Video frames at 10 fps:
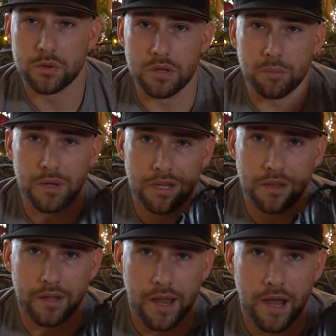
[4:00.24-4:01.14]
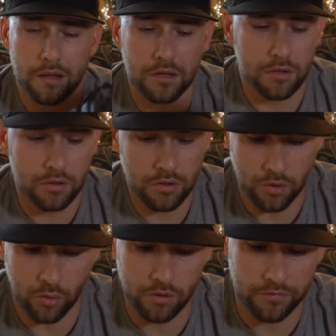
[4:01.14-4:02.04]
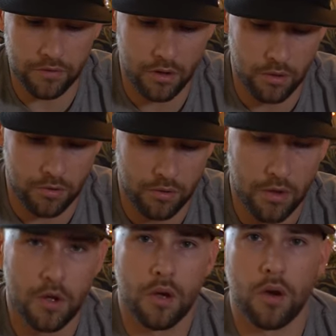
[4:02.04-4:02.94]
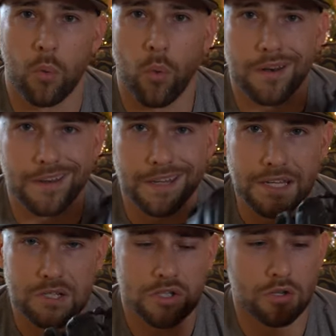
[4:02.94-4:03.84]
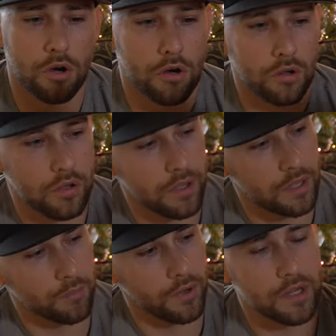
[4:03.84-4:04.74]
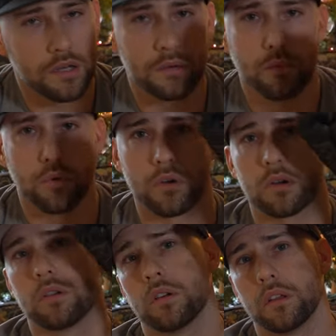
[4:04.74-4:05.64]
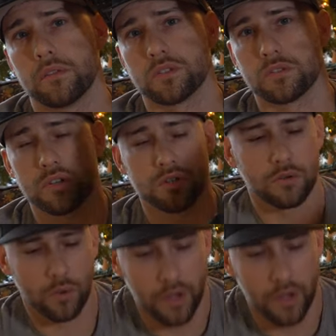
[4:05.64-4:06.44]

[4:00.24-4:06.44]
two in the pinky like I did, or if you go one in each stall and break it in more in a traditional